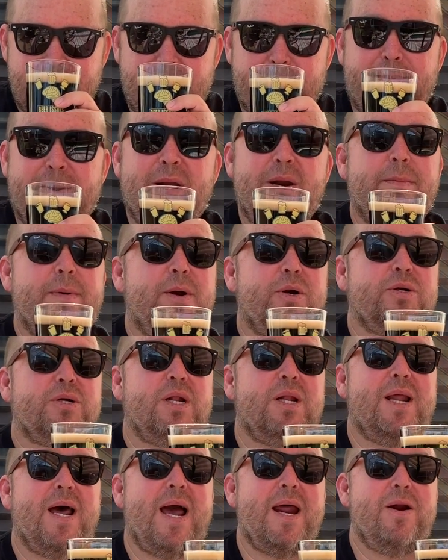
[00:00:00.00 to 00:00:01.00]
The peanut butter is
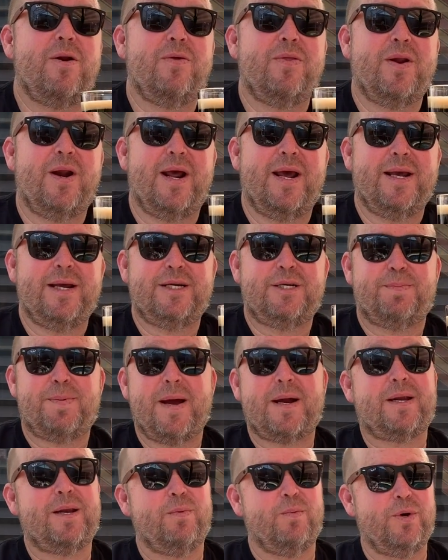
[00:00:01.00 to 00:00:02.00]
lighter than I
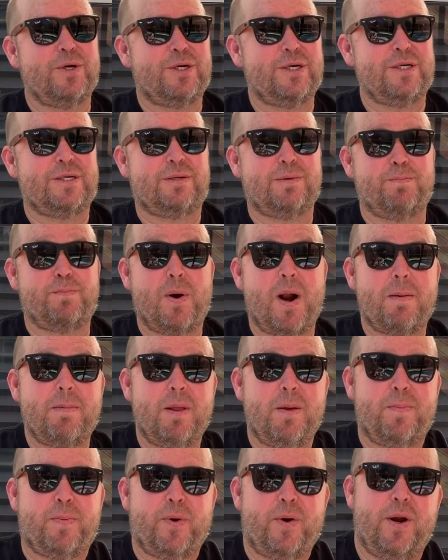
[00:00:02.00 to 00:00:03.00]
expected, which is
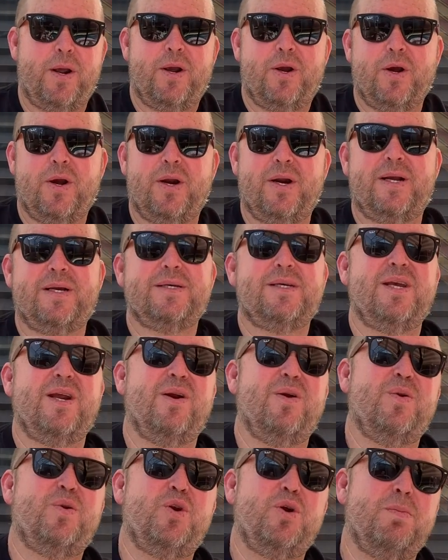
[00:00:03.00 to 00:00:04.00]
probably pretty good because, you
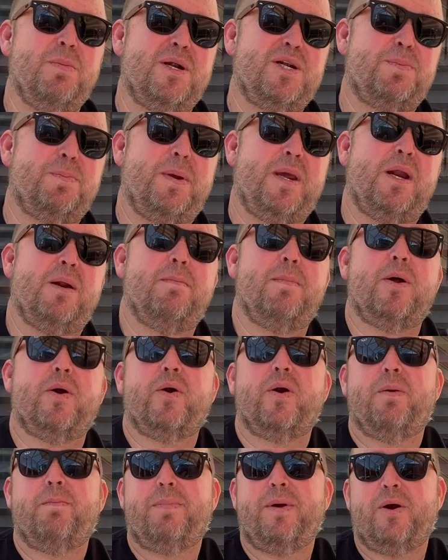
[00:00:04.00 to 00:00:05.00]
know, too much peanut
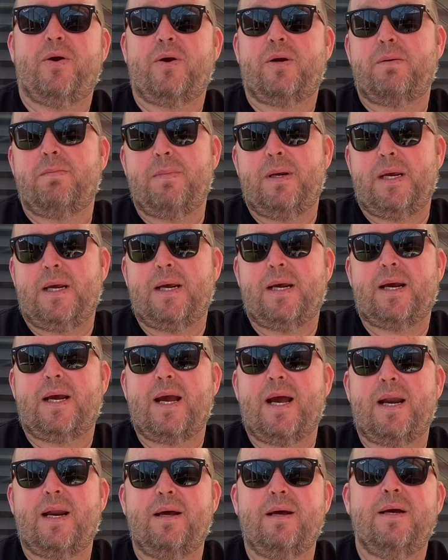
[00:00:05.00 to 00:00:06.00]
butter in a beer, to me, it
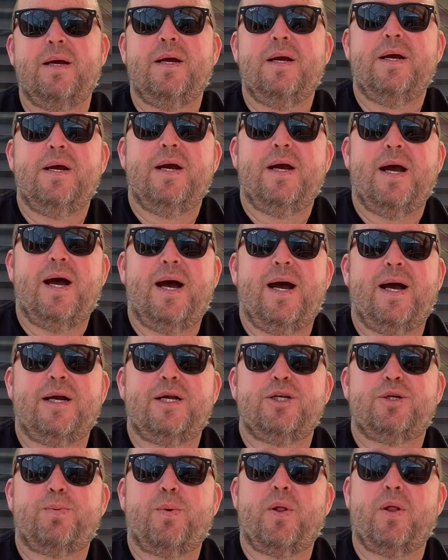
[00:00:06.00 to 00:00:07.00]
kind of uh,
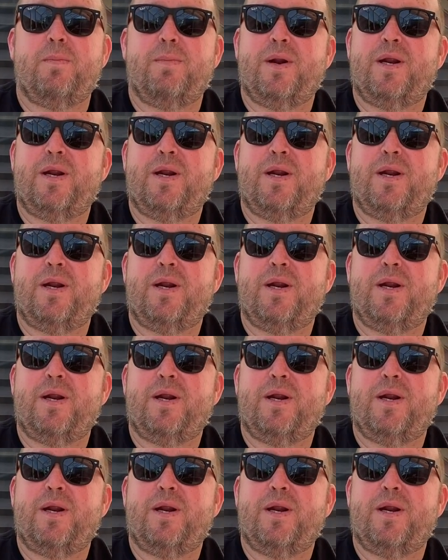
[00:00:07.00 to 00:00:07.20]
can spoil it.